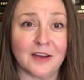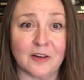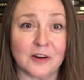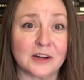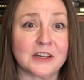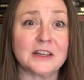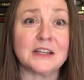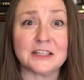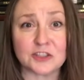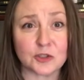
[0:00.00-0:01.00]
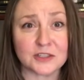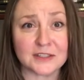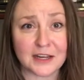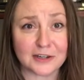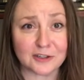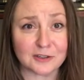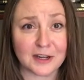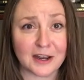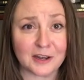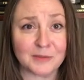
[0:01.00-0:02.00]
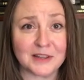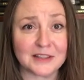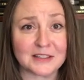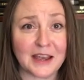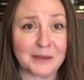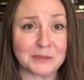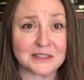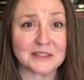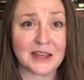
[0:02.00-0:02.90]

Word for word: or in Eastern Standard Time, this happens